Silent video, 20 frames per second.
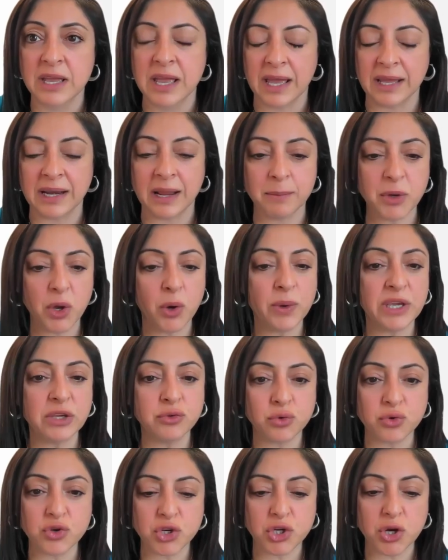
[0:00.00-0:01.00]
And I'm going
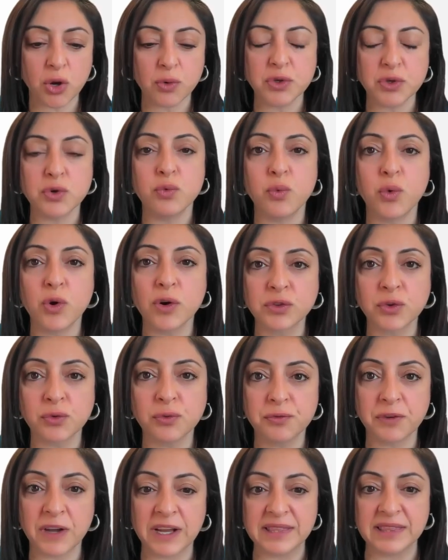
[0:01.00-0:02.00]
to show you where to
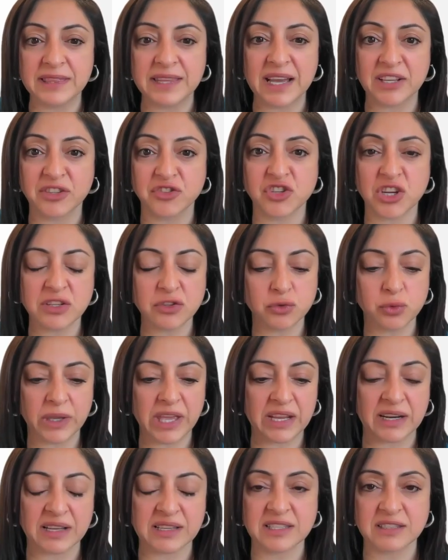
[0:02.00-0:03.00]
find that just to
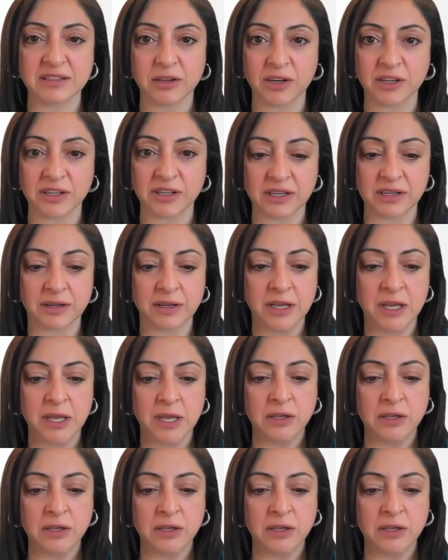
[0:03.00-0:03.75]
get us started.